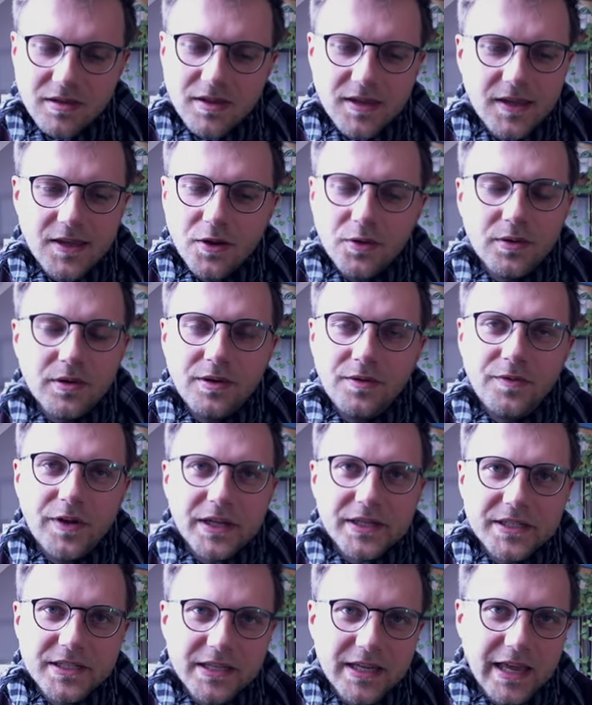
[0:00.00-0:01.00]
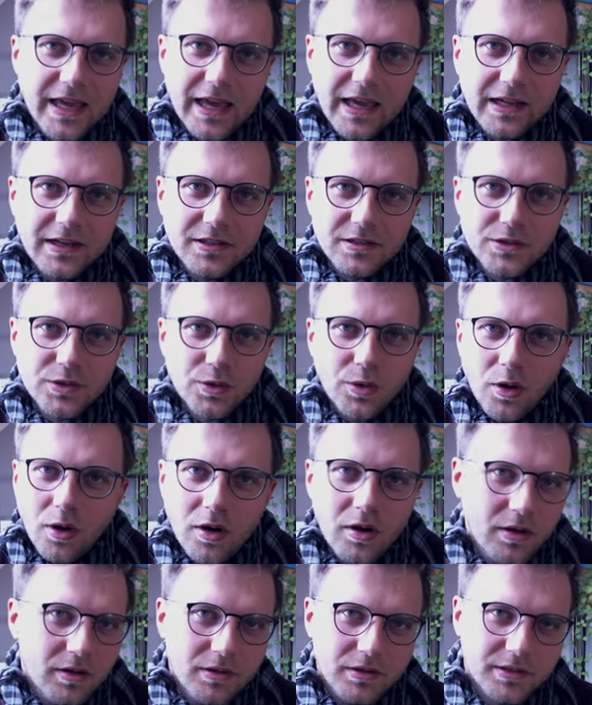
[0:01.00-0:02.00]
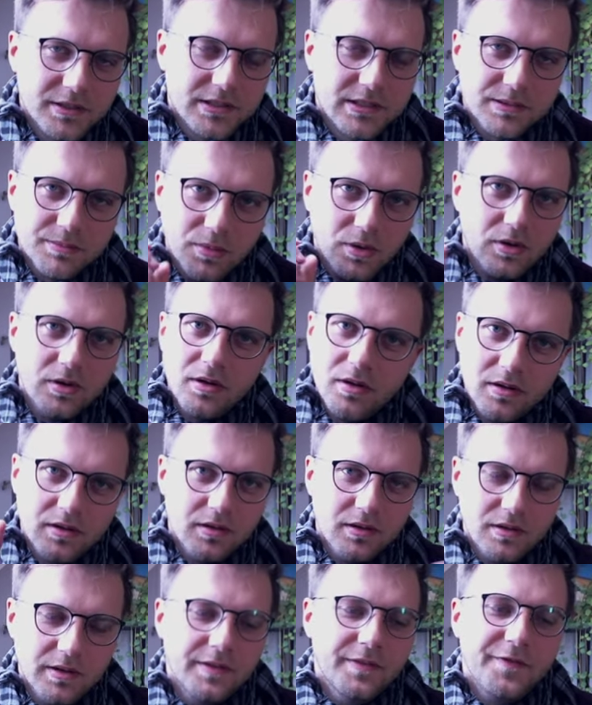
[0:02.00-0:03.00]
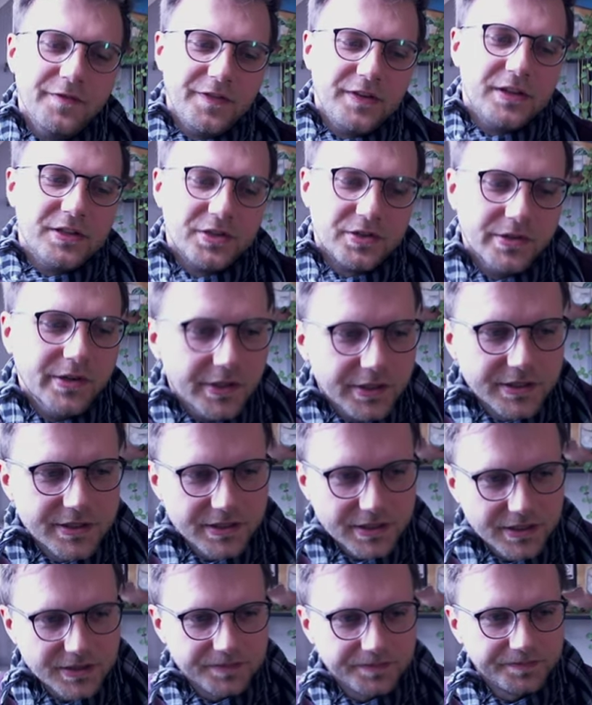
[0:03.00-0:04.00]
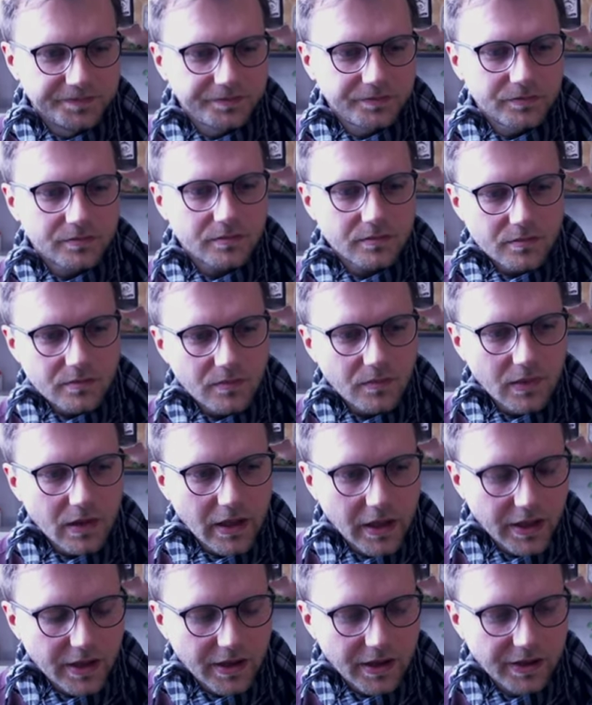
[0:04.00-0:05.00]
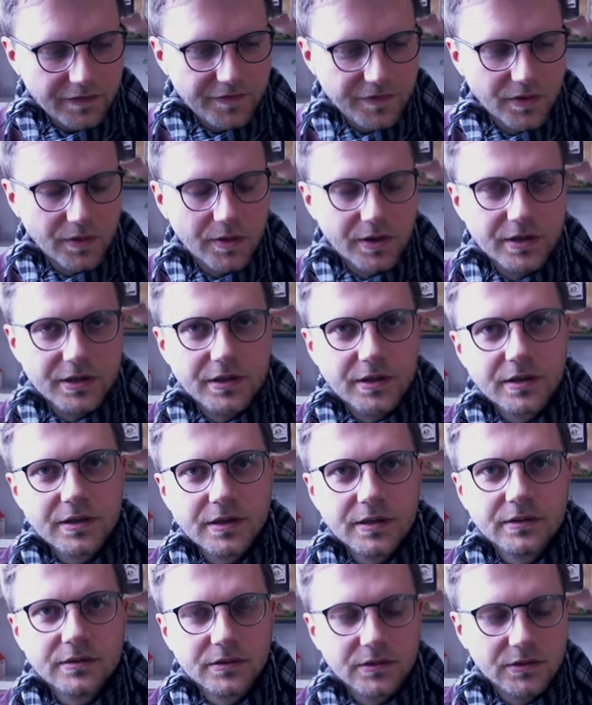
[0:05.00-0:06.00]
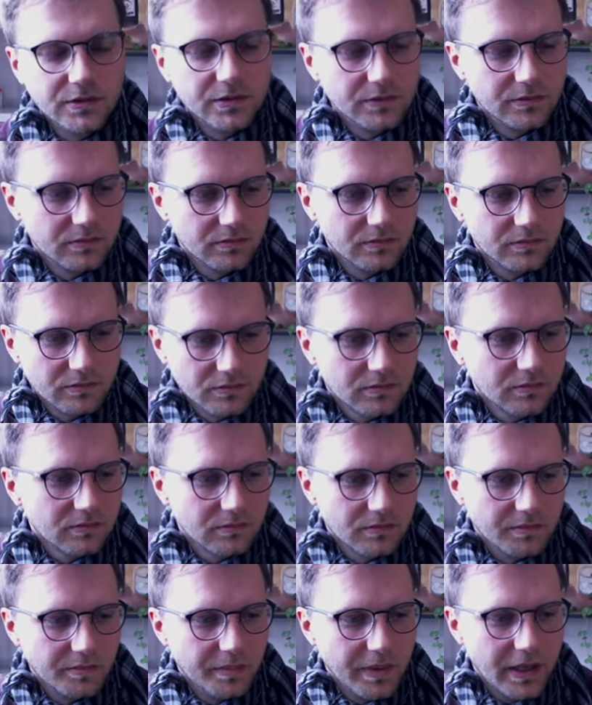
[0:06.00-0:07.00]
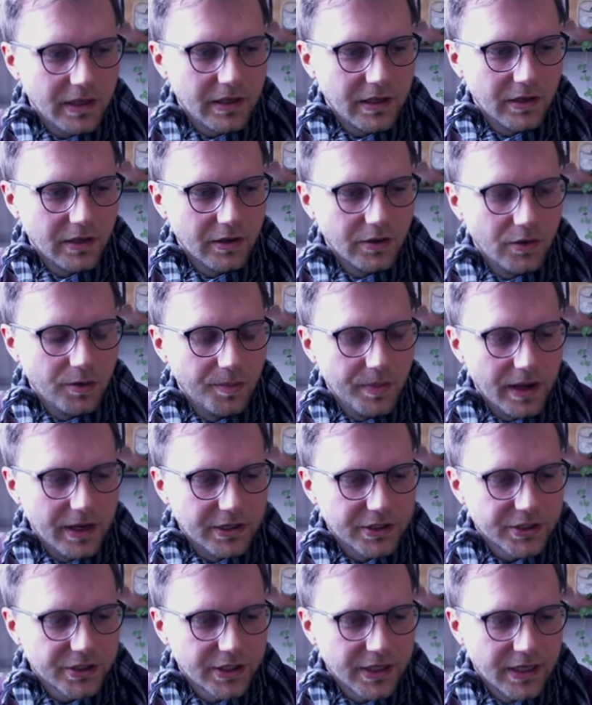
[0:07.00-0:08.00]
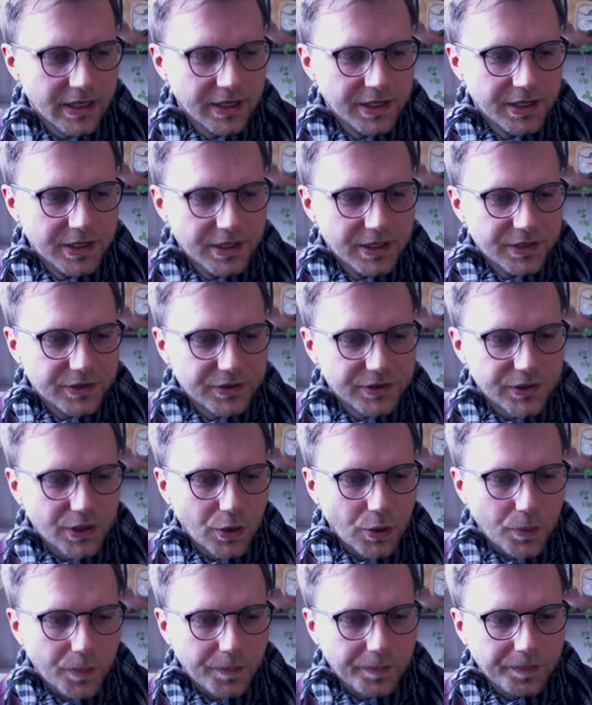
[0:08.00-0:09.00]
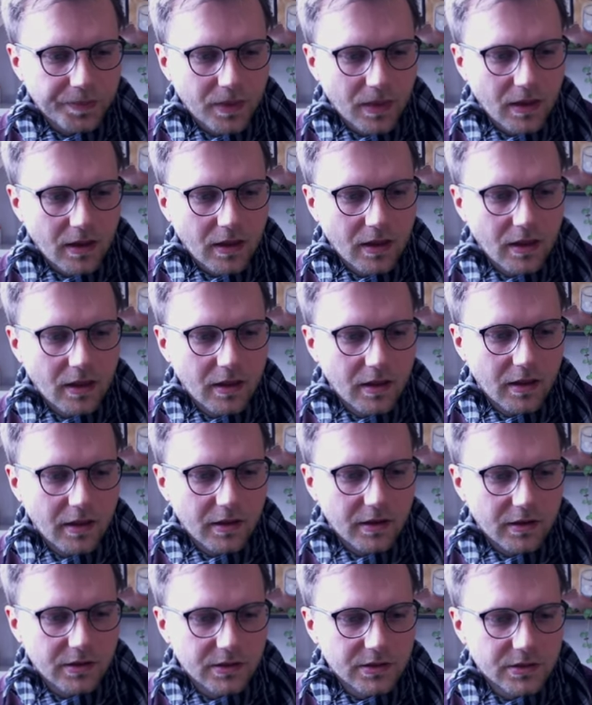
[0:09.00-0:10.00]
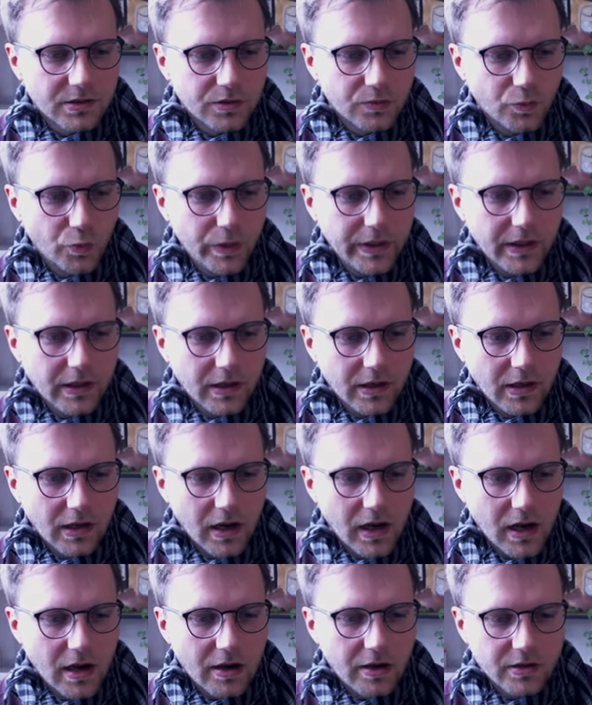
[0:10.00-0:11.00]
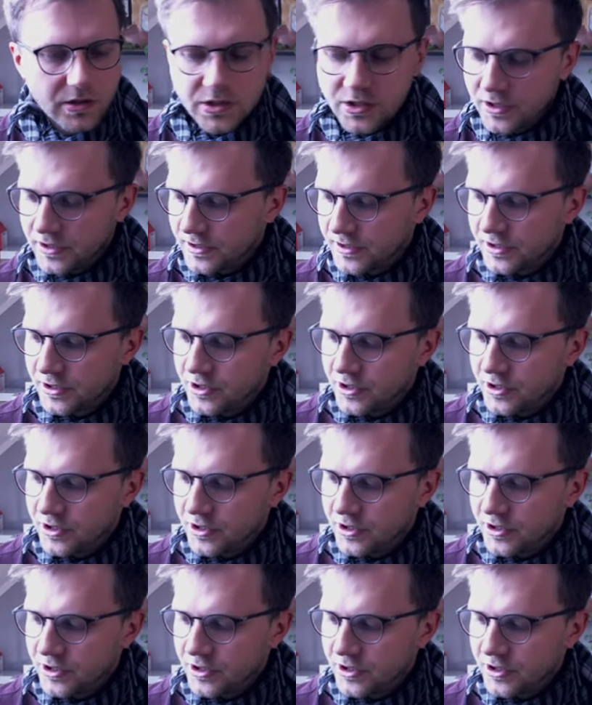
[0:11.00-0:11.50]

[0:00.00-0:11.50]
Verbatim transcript: don't investigate into all small features if you are making your mesh. So we are just